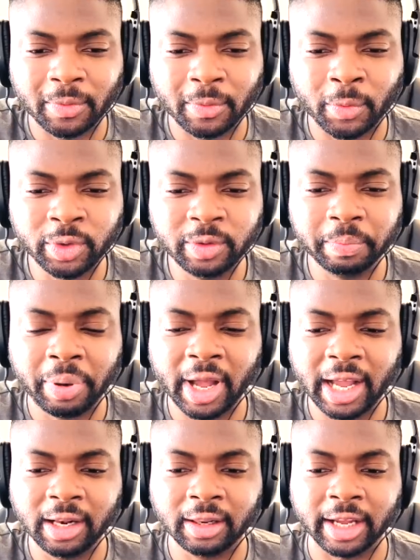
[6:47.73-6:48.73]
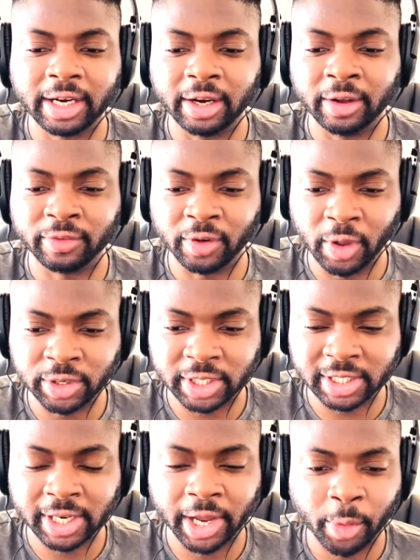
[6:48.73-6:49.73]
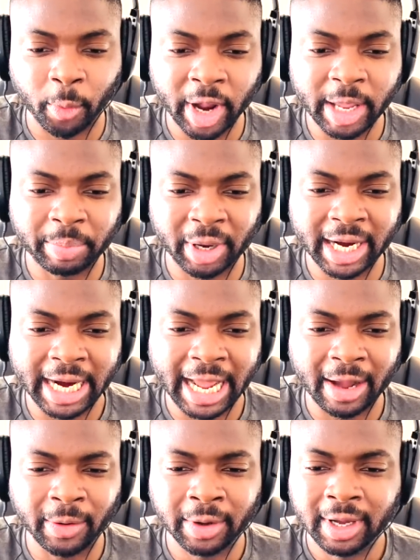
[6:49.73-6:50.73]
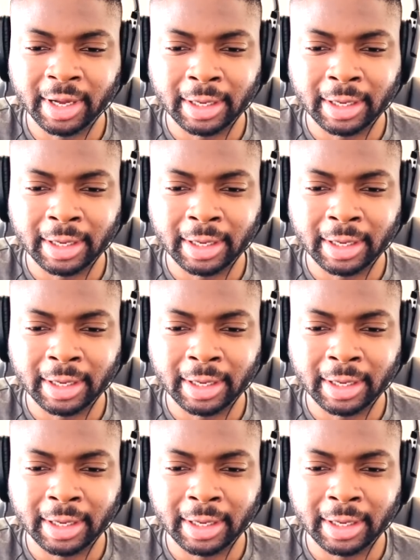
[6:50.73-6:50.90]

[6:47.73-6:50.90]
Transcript: wouldn't Pile, like, have lost a ton of weight by now?